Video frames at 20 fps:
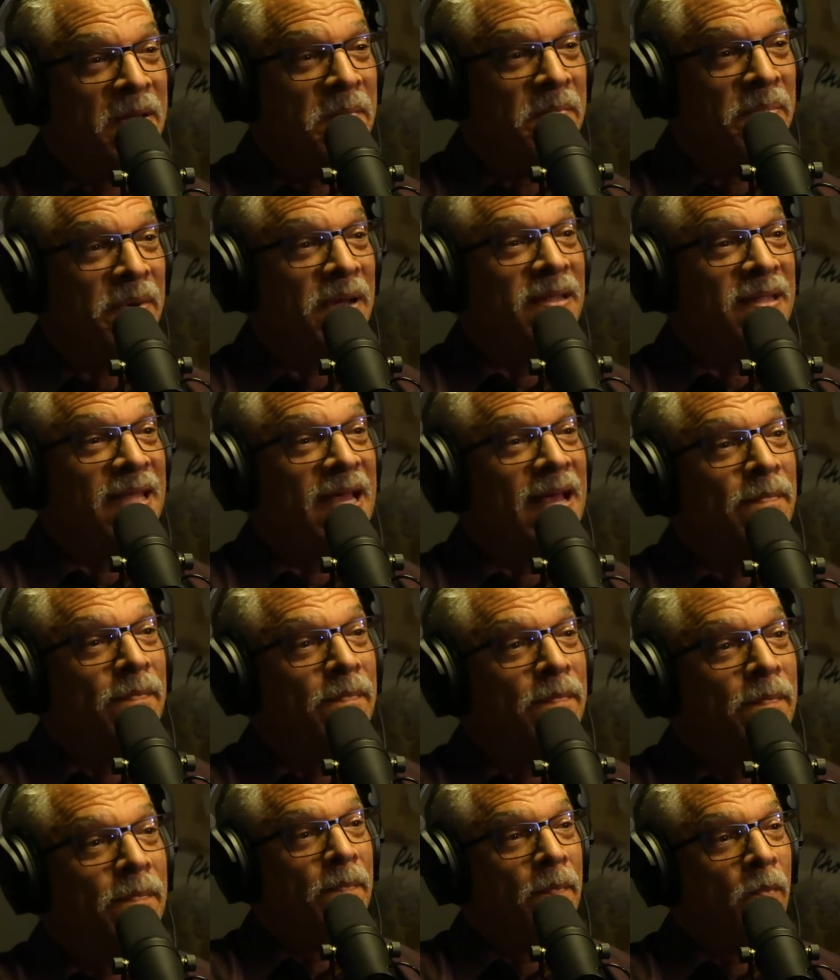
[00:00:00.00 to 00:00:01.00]
But that
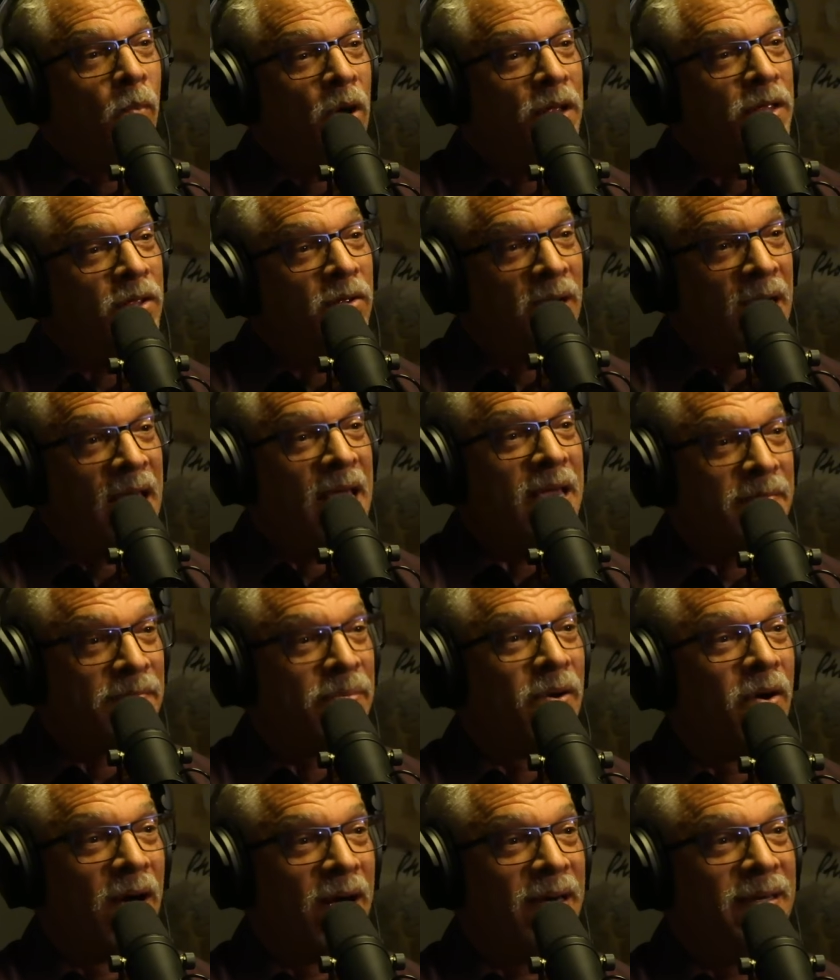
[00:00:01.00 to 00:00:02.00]
what you like
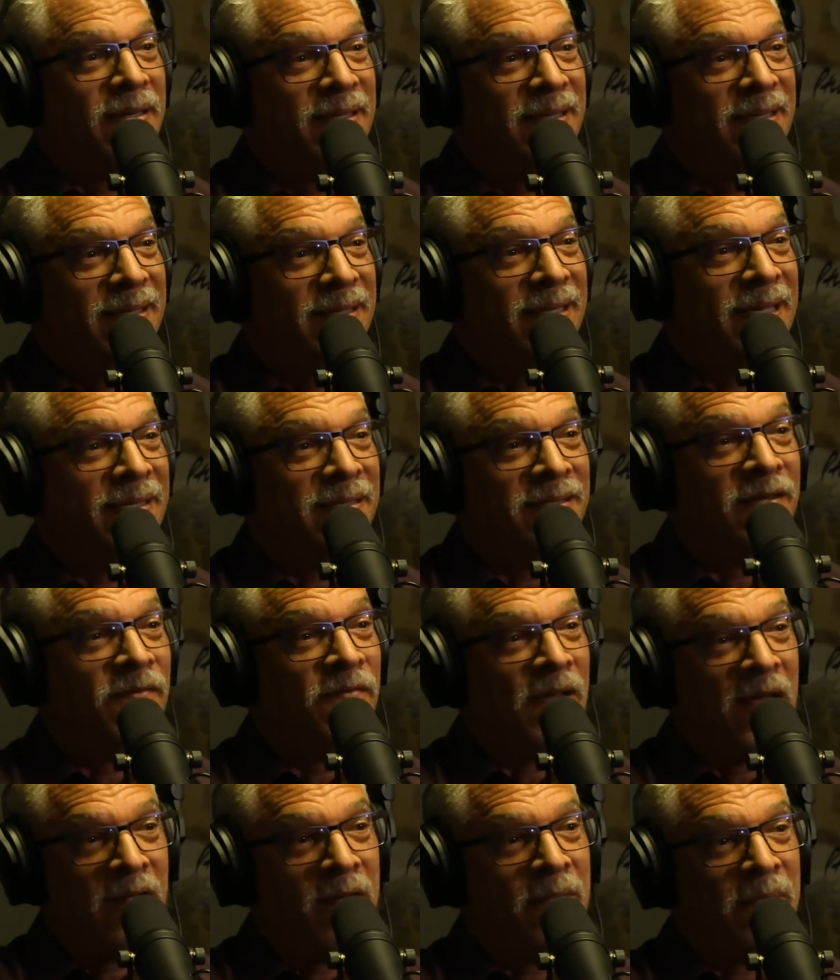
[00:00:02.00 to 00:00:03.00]
part gets
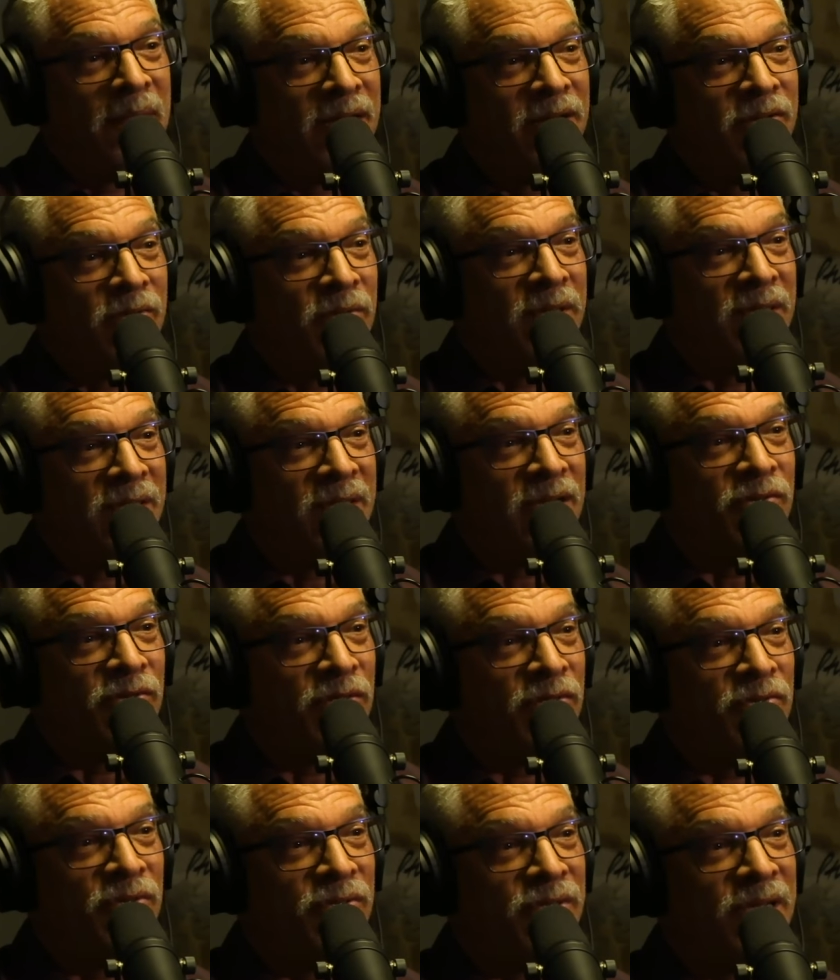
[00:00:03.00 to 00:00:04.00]
developed by doing things
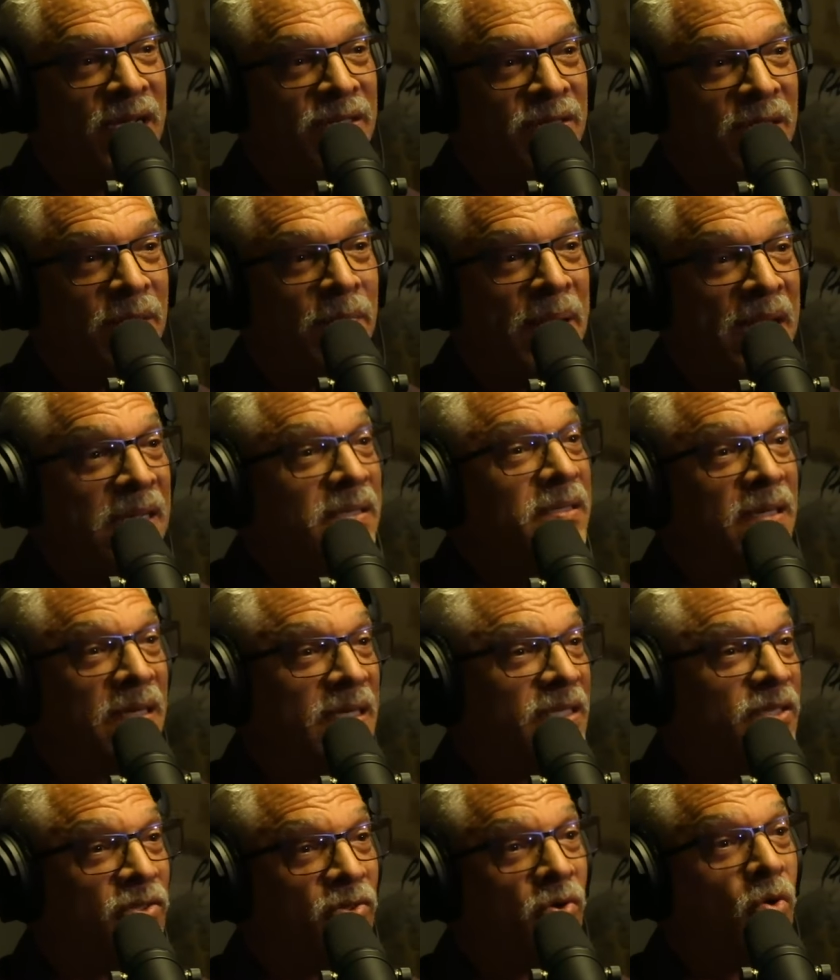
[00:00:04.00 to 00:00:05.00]
you're suggesting, basically
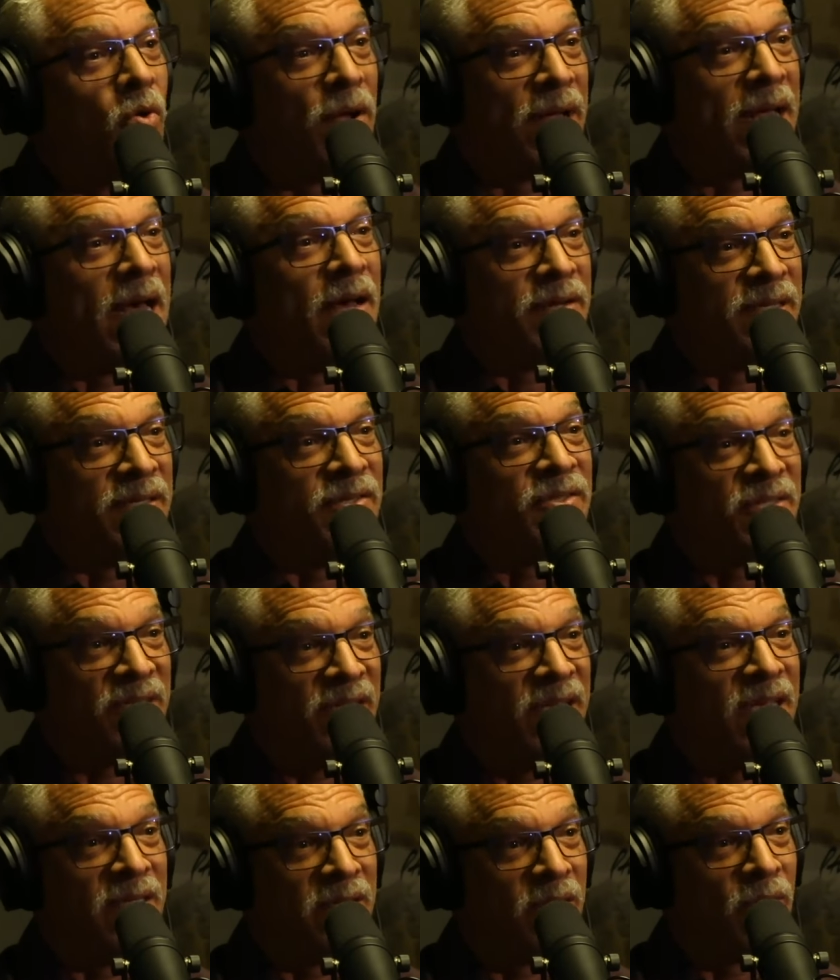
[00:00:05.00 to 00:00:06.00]
just going out and
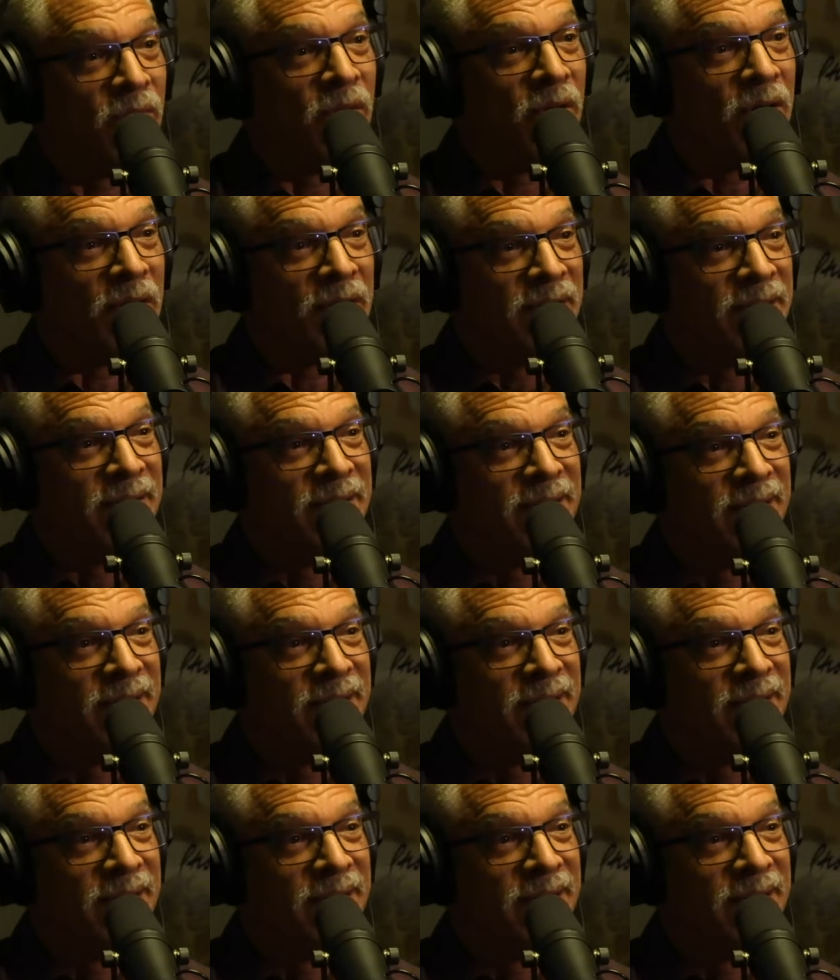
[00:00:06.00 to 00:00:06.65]
seeing the work. That's